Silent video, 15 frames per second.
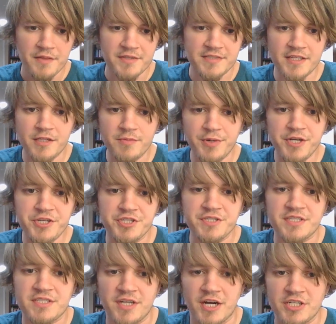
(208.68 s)
The
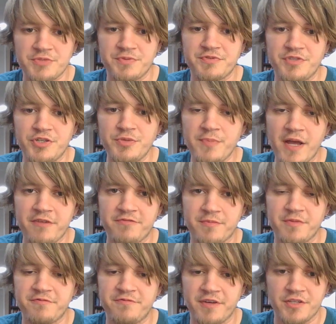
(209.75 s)
celebration starts with two men
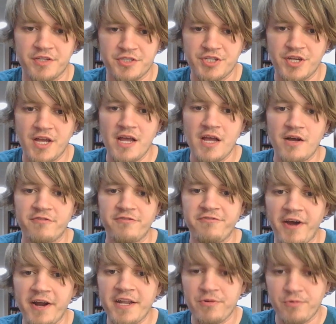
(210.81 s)
from the village
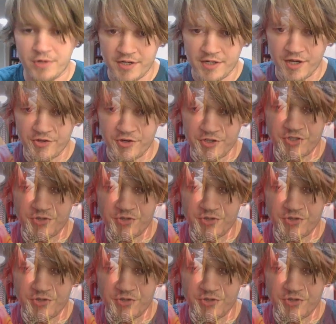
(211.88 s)
fighting one another